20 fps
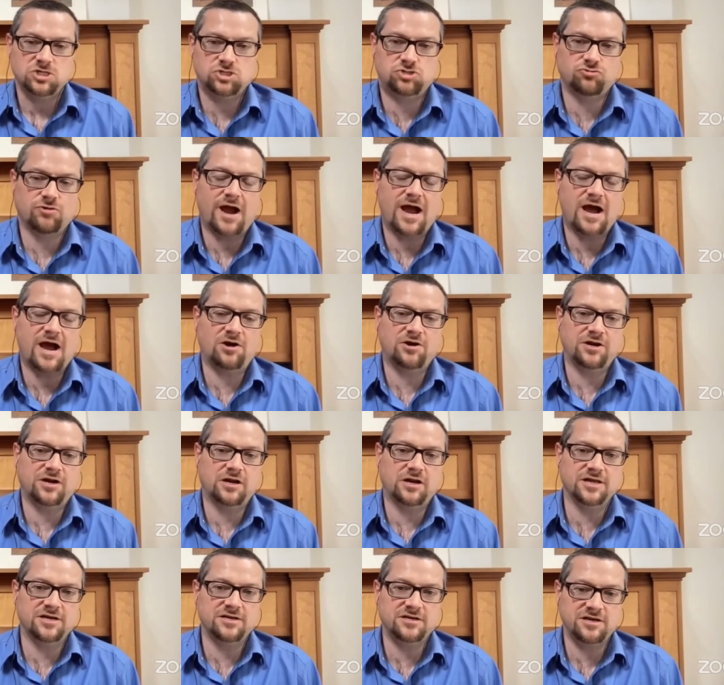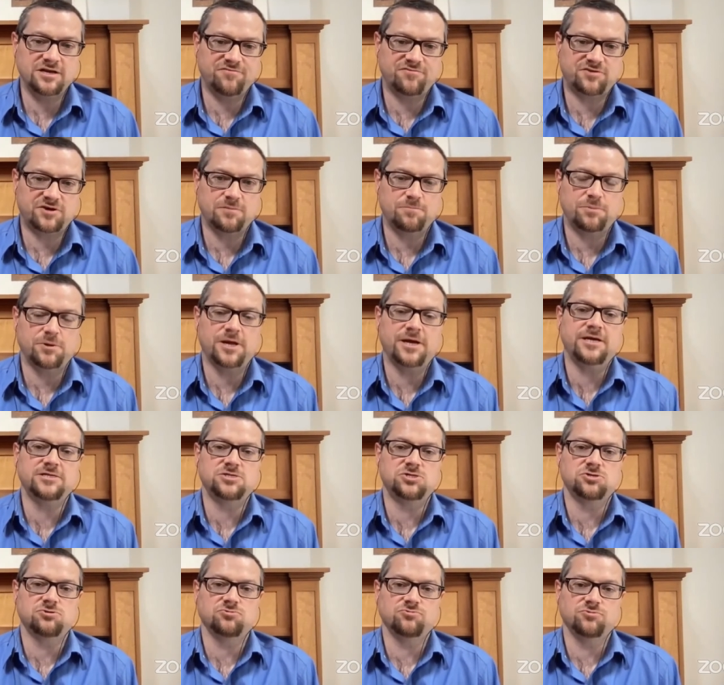drown in a litany of
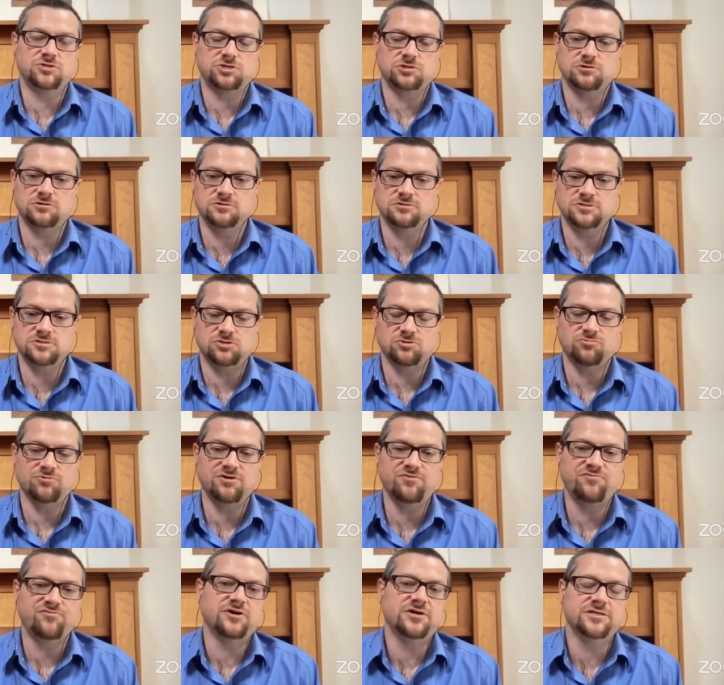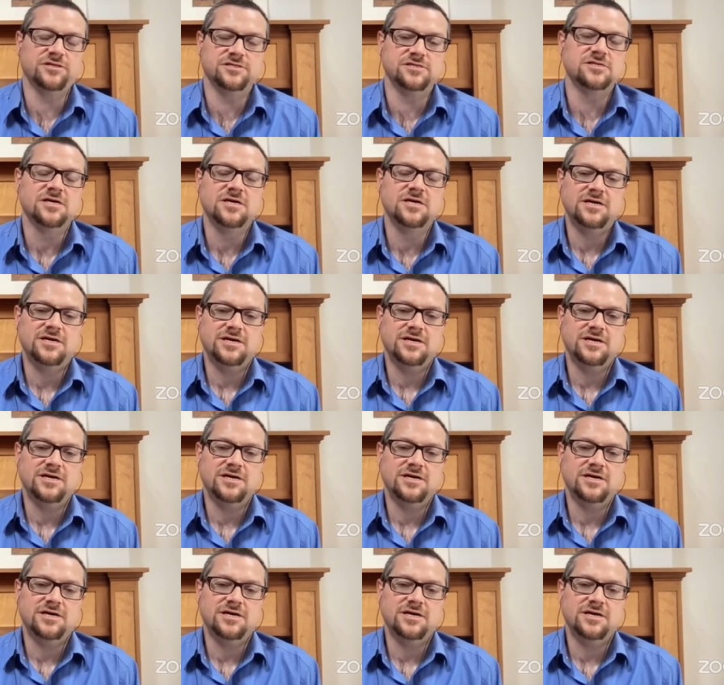complaints or returns or refunds.